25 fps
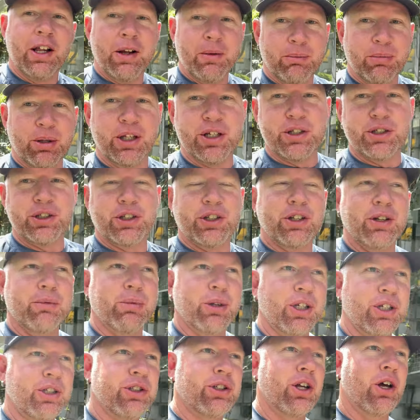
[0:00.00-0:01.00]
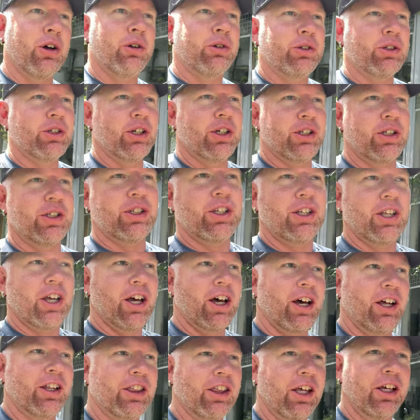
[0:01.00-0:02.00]
Please, please don't just
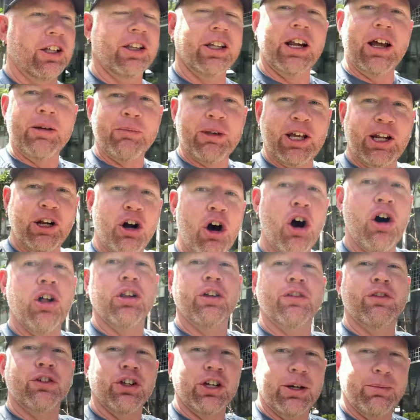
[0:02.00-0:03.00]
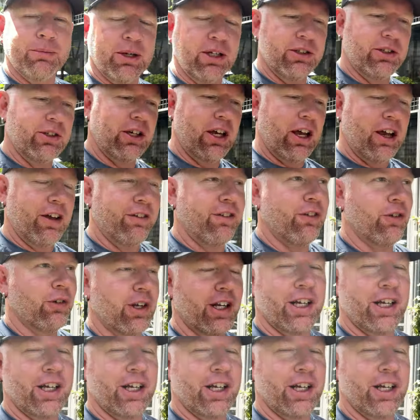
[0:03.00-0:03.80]
uh, think that I mean all of Lima safe when